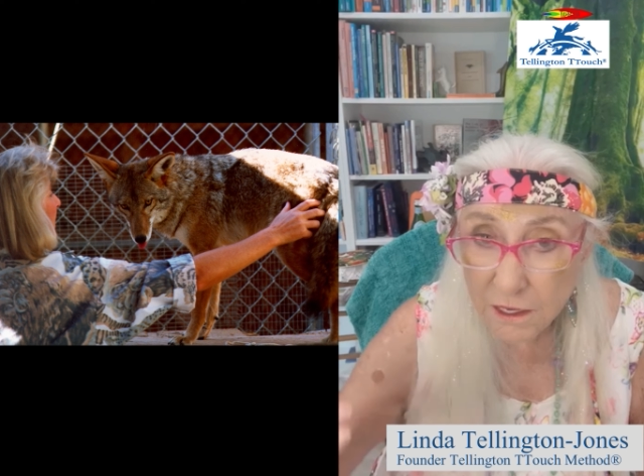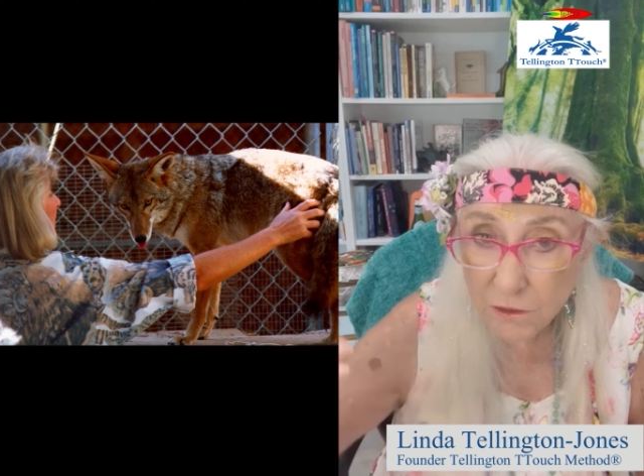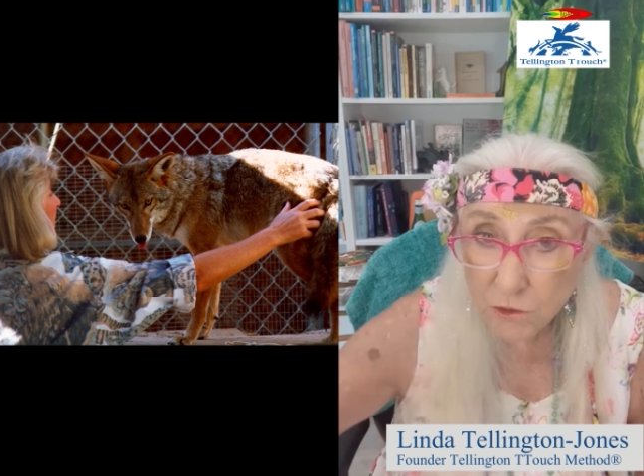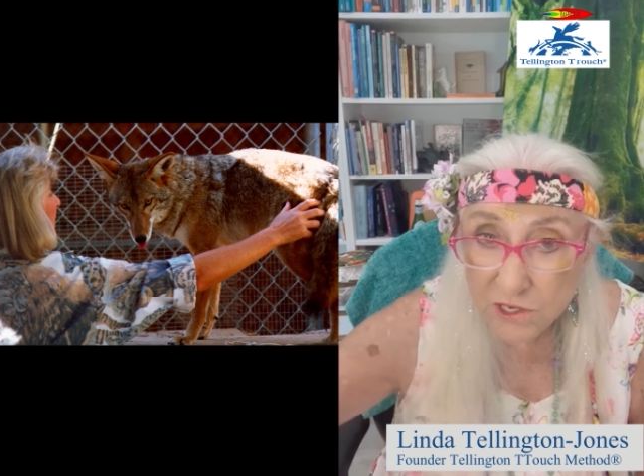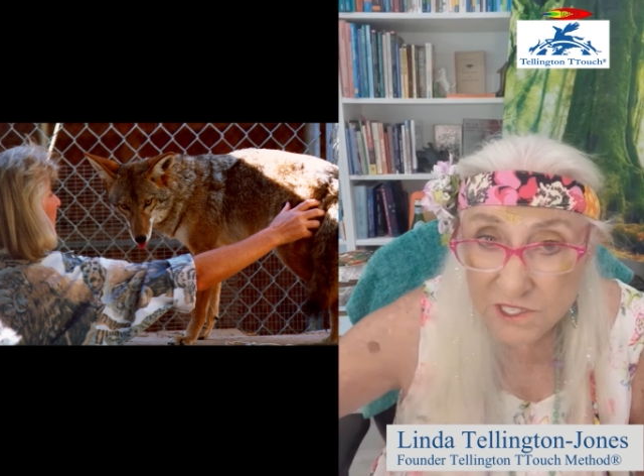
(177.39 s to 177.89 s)
of
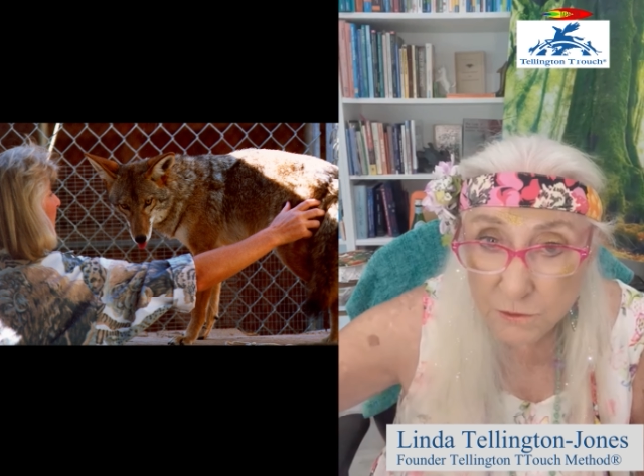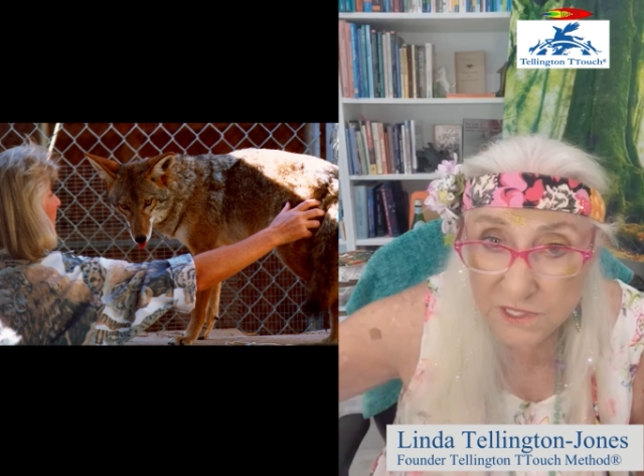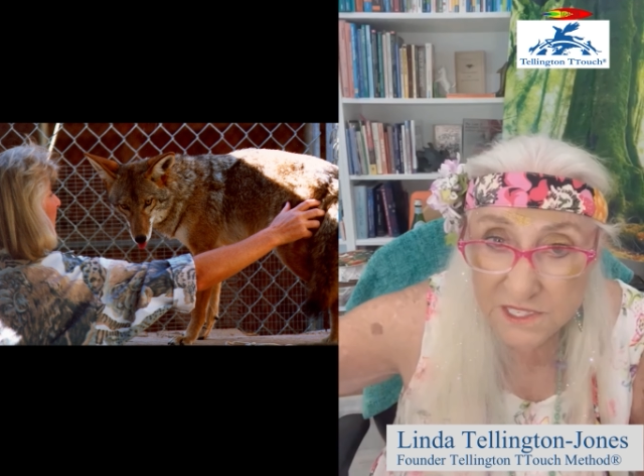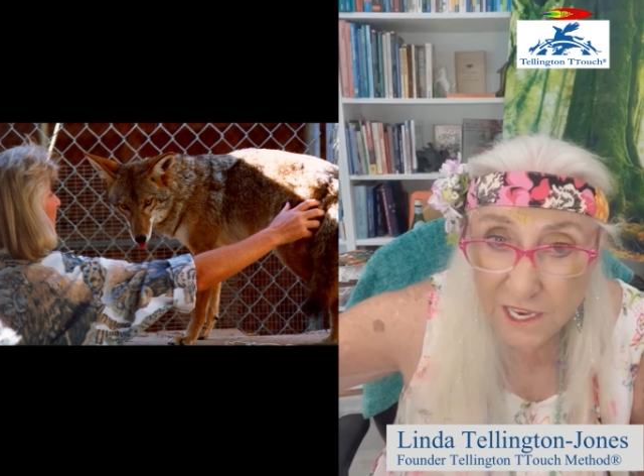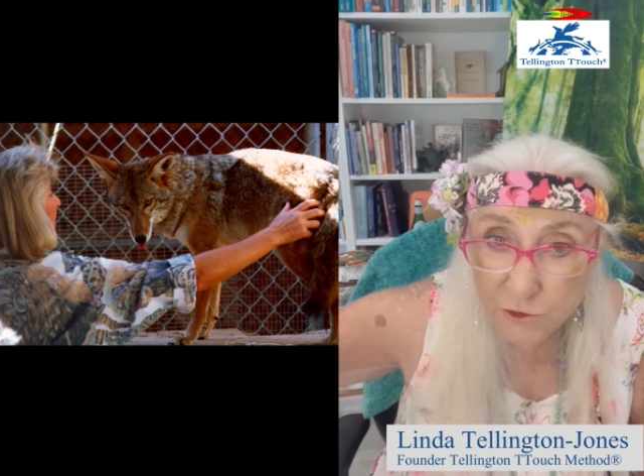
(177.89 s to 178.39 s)
course it
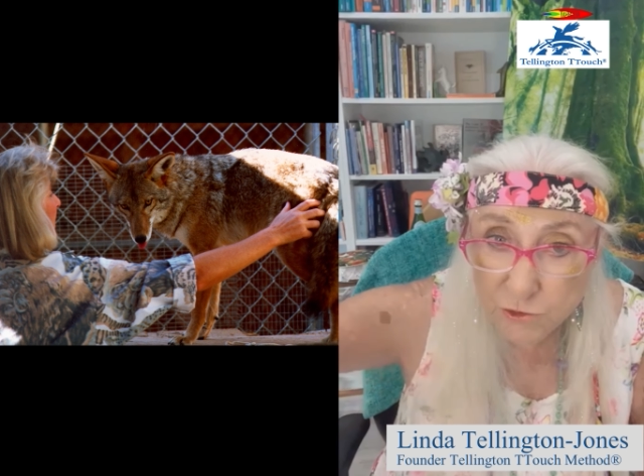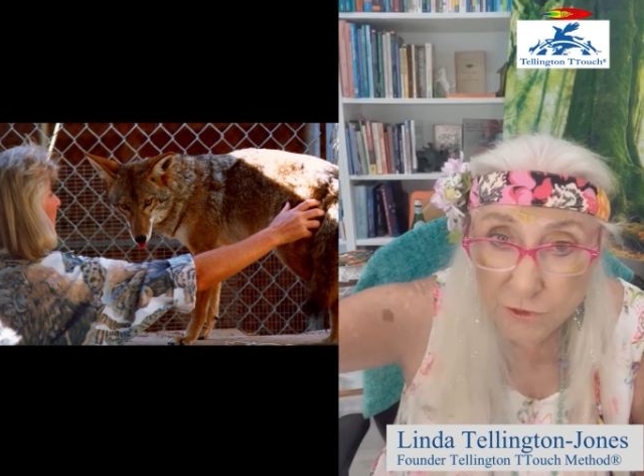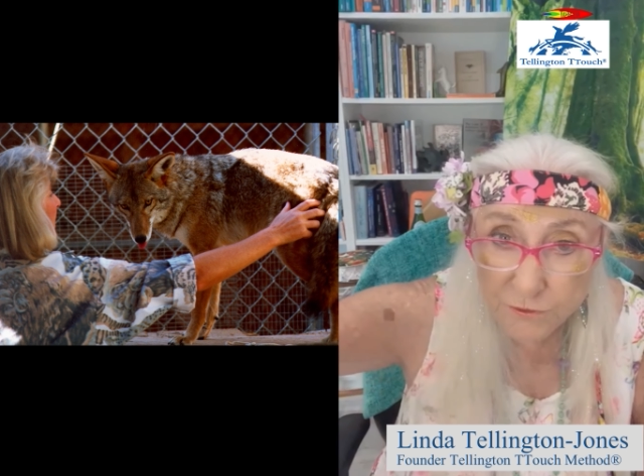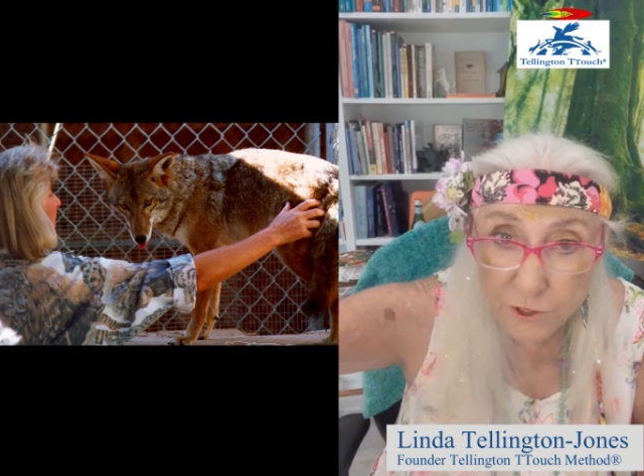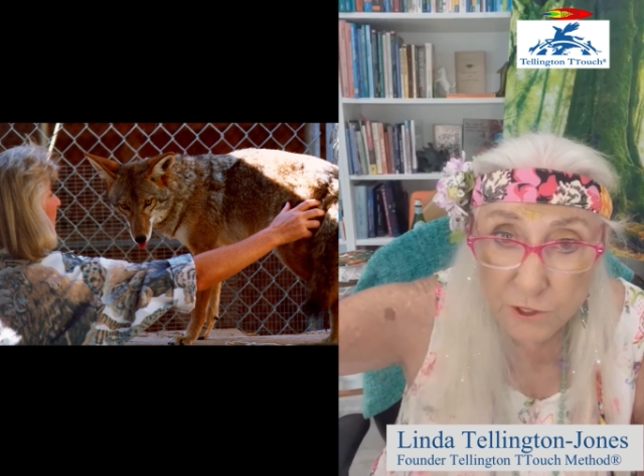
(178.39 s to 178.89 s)
was natural
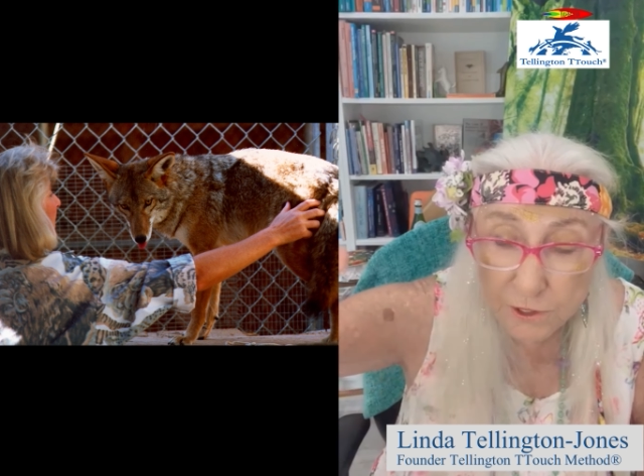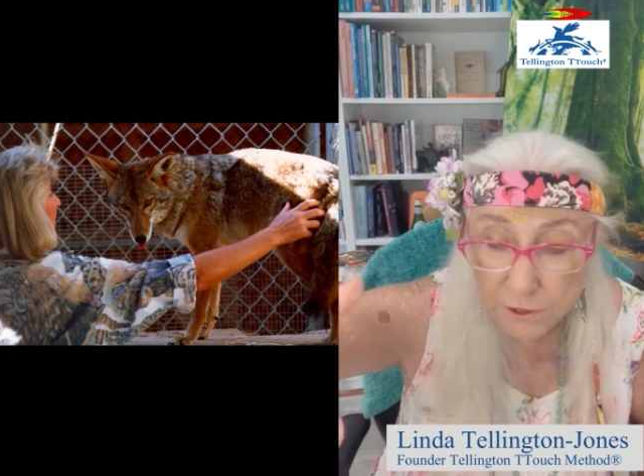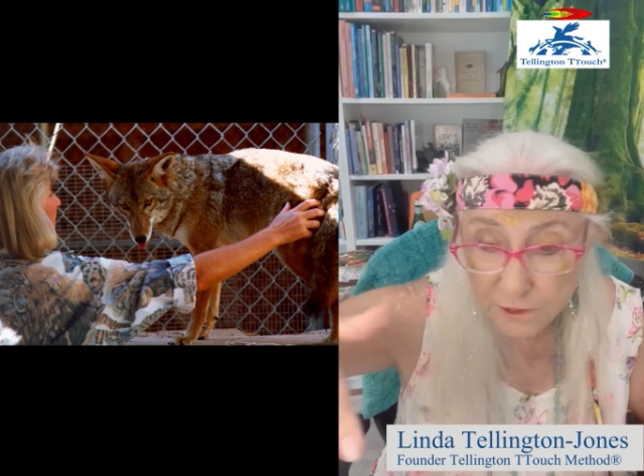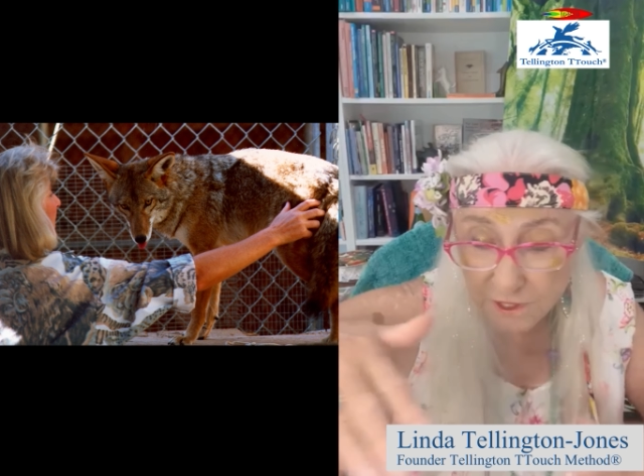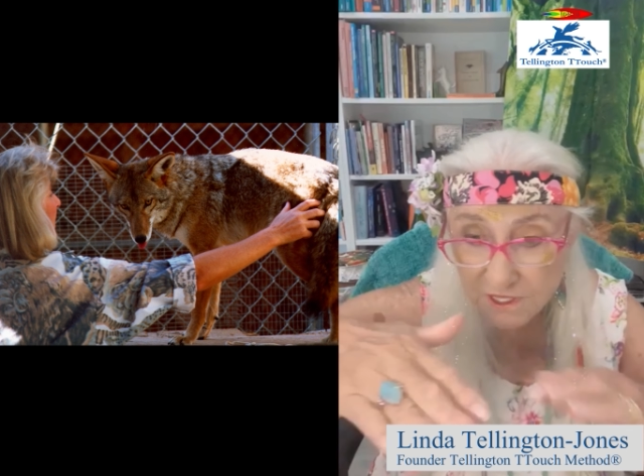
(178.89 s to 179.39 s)
for her
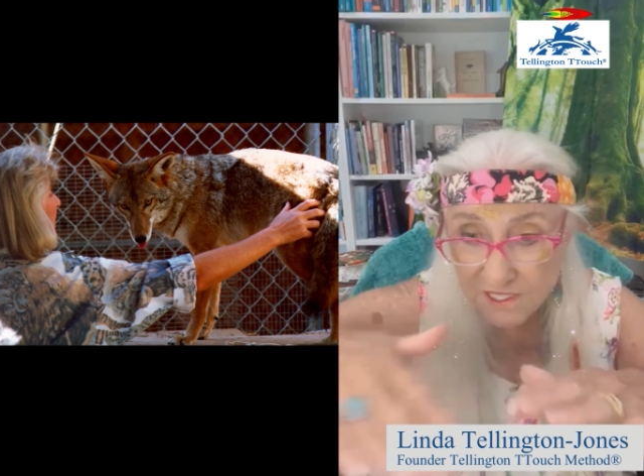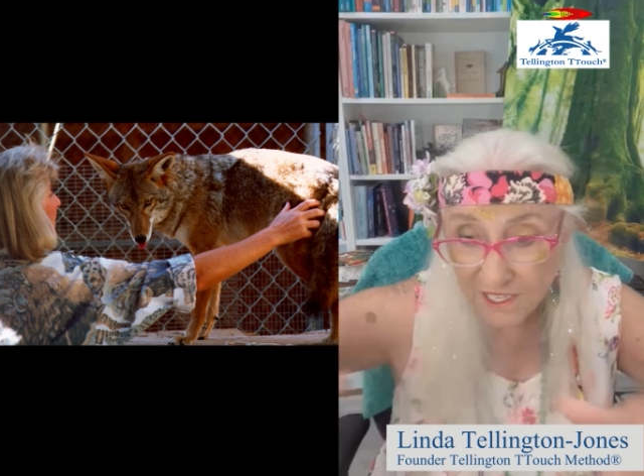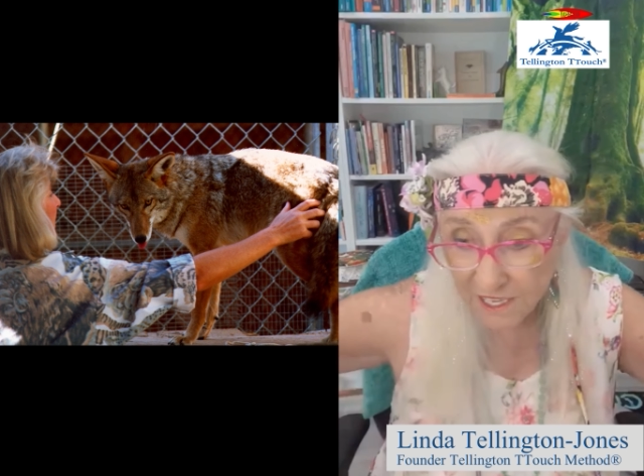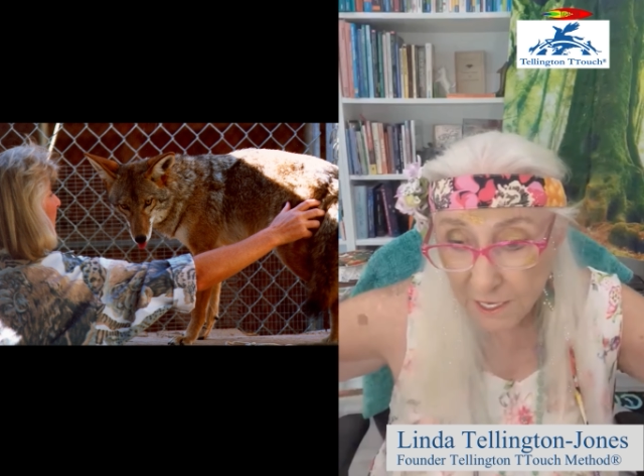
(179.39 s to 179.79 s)
to get